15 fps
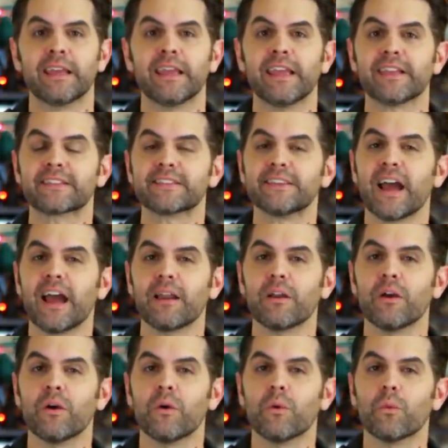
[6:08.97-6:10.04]
It's not
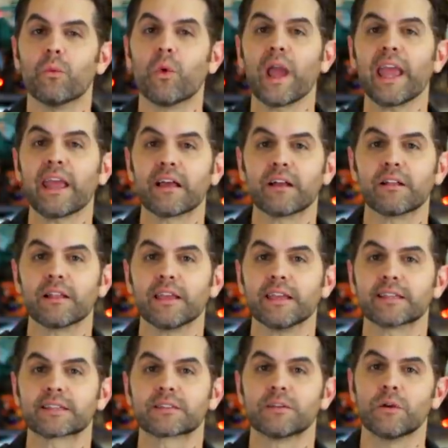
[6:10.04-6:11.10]
whale,
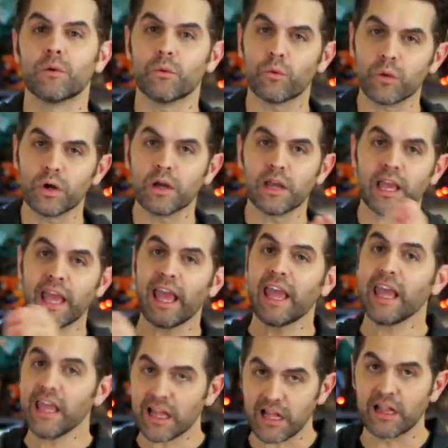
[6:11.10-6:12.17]
it's
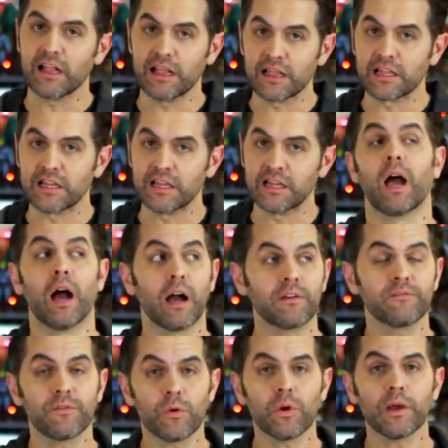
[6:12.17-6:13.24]
whale.
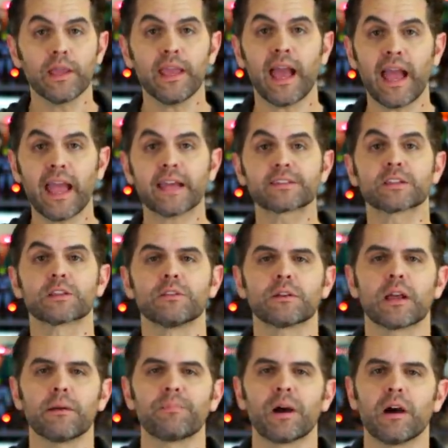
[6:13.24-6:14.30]
Envoy? I had to look
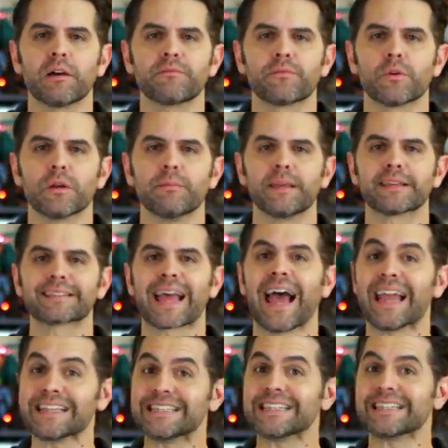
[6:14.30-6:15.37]
up envoy because
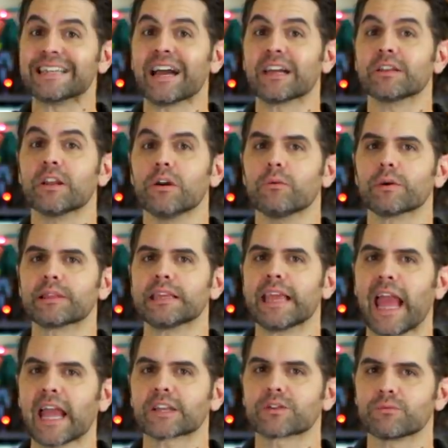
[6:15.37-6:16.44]
I did not know what the
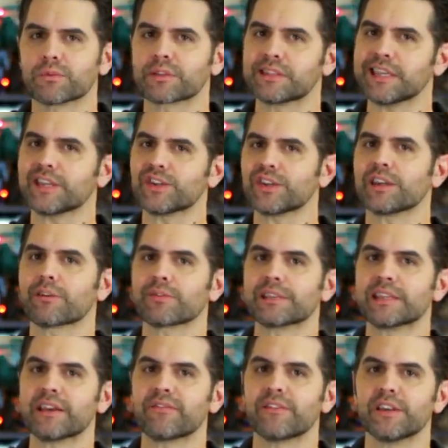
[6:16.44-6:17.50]
actual dictionary
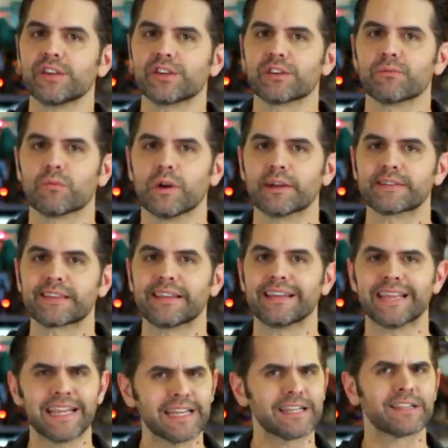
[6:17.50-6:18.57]
definition was and
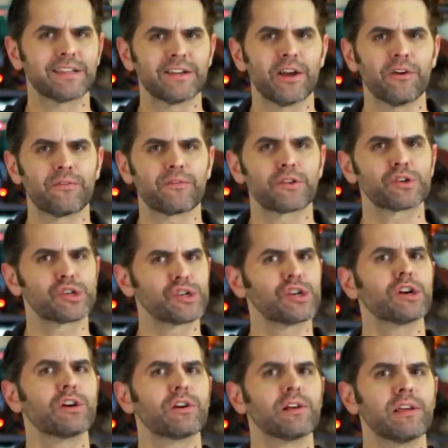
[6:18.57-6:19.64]
needed to know for
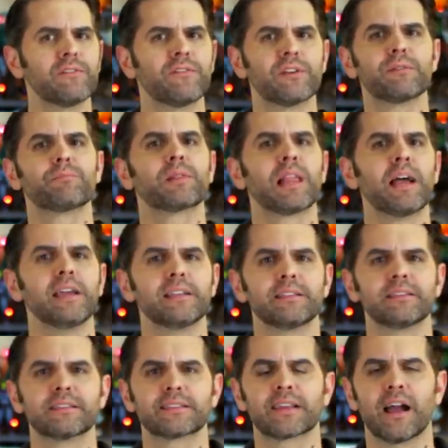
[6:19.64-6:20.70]
sure if it applied in
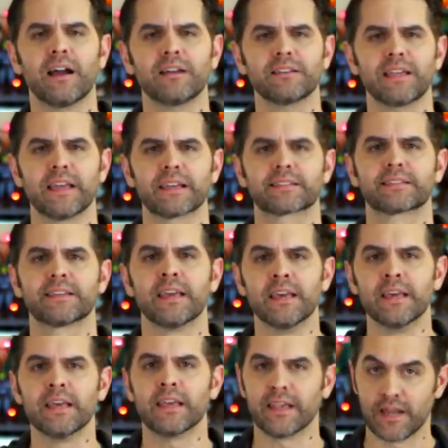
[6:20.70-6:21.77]
this context.
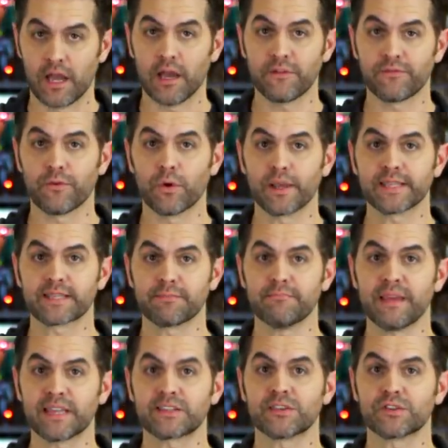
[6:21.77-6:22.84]
An envoy is a
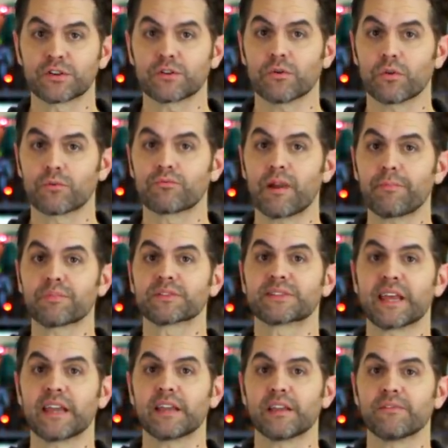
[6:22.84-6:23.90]
messenger or
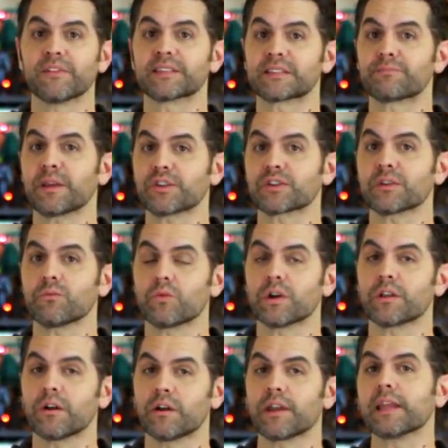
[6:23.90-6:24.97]
representative, especially
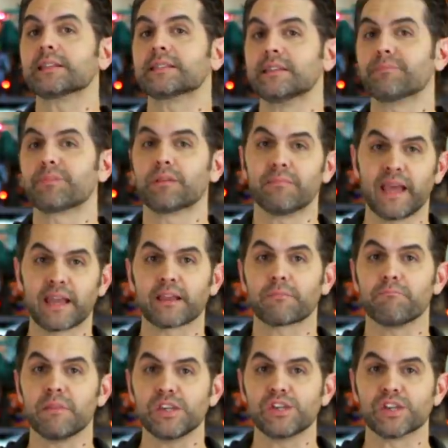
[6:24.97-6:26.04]
one on a diplomatic
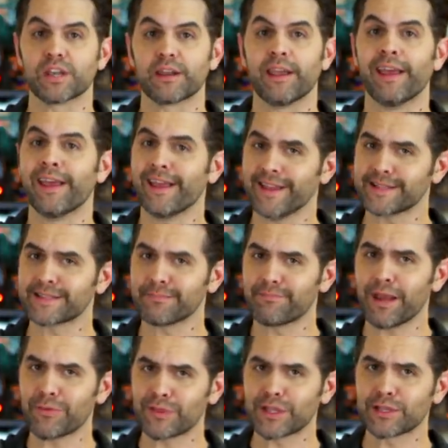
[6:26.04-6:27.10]
mission. It's
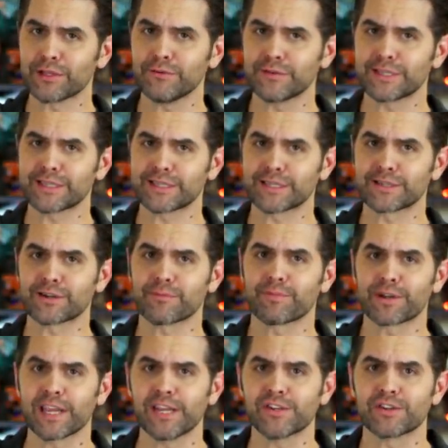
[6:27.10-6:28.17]
about the loosest
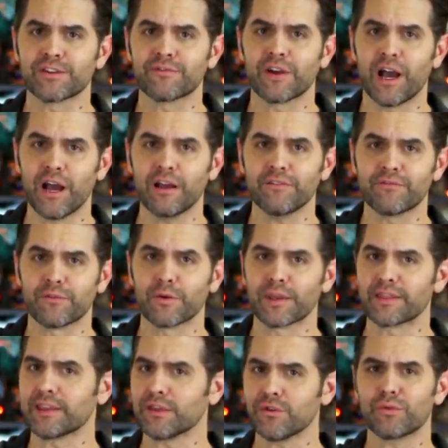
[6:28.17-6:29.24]
interpretation of
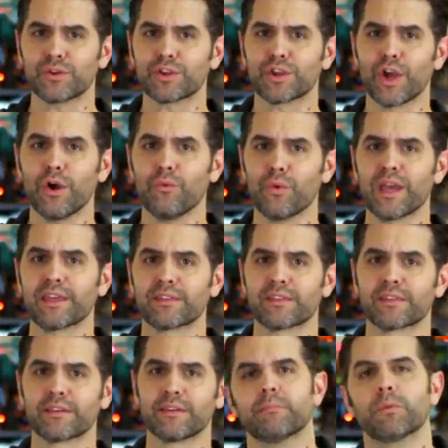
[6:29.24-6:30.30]
envoy that you could go with.
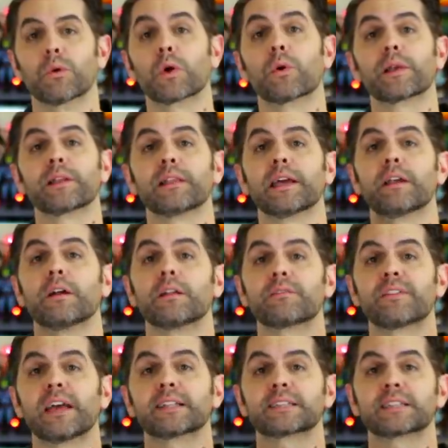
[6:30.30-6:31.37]
But we're going to let all of
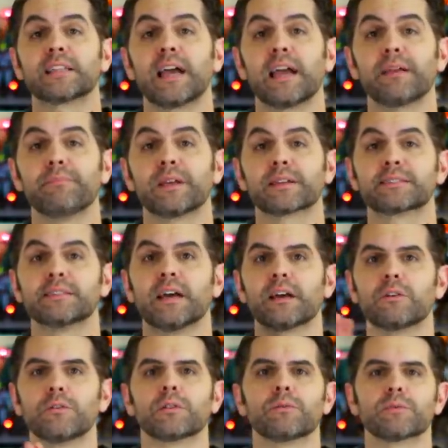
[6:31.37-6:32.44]
that slide because
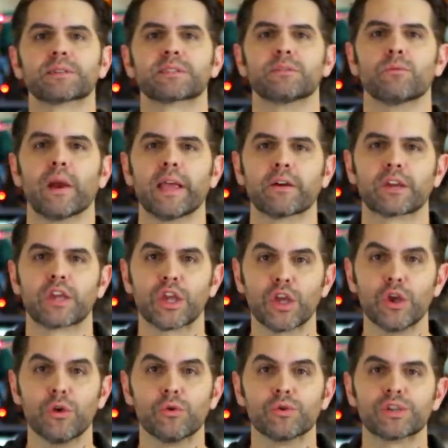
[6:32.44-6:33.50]
not only was the whale
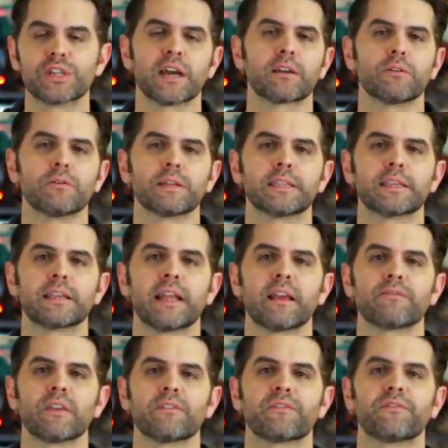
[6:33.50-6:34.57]
huge, not only did it
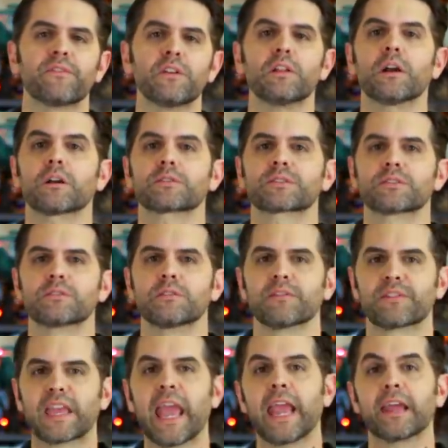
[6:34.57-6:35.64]
have a full arsenal
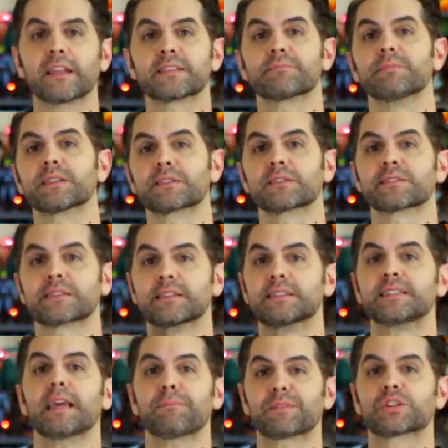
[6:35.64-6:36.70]
of cannons, missiles, and
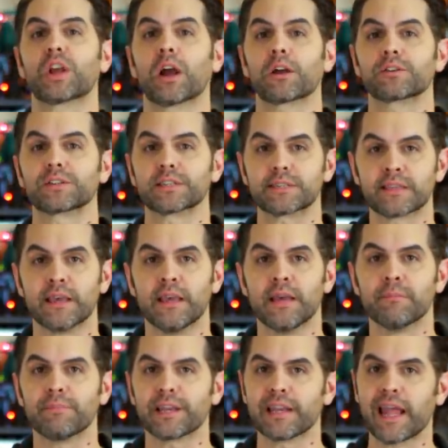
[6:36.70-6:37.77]
depth charges,
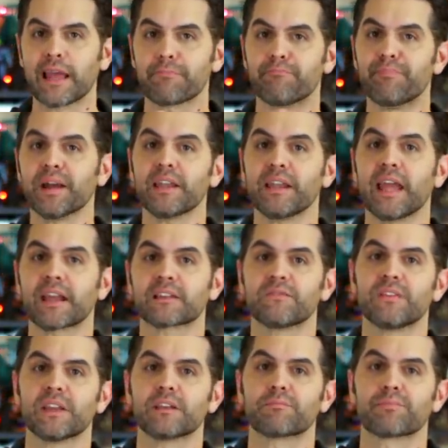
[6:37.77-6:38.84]
but it had
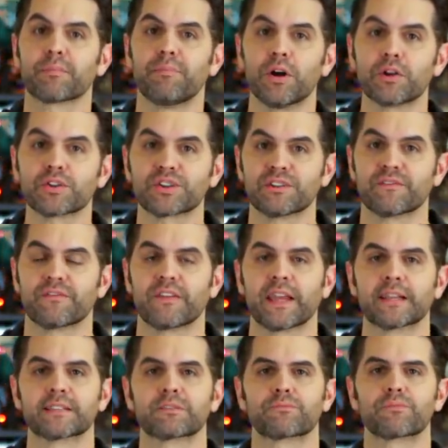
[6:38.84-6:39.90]
button-activated propulsion
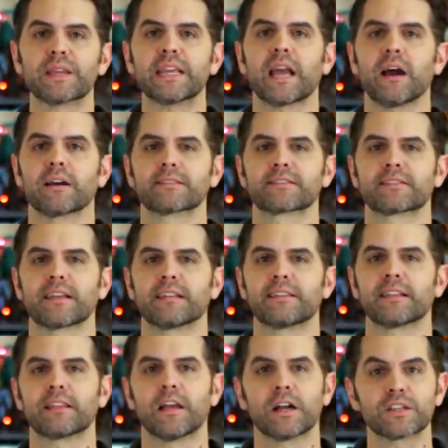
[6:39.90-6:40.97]
fans, a recon sled
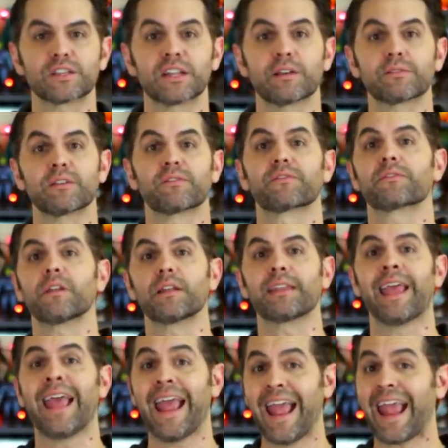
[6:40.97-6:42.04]
that launched out the front,
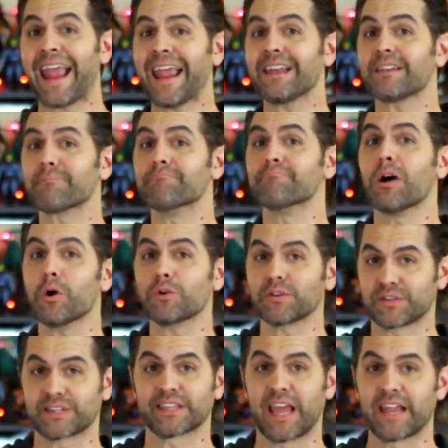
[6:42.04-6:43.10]
and a
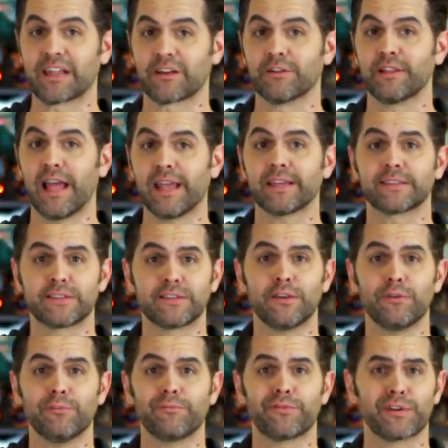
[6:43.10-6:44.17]
motorcycle, I
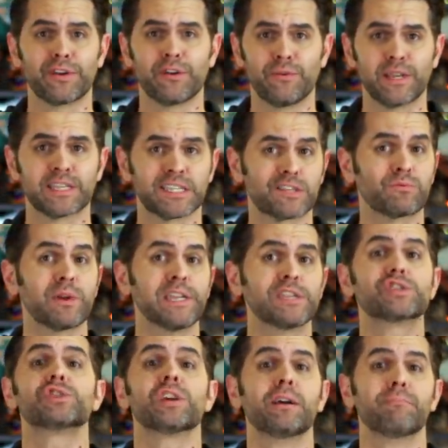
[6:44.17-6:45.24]
assume, for doing sweet
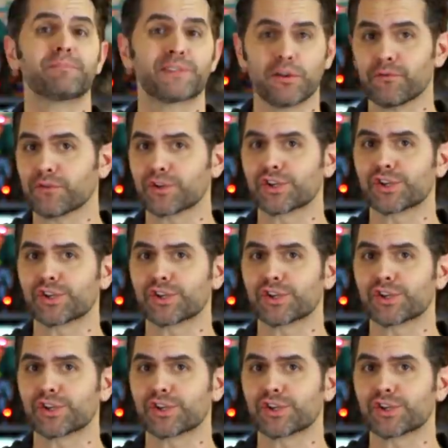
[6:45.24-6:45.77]
jumps over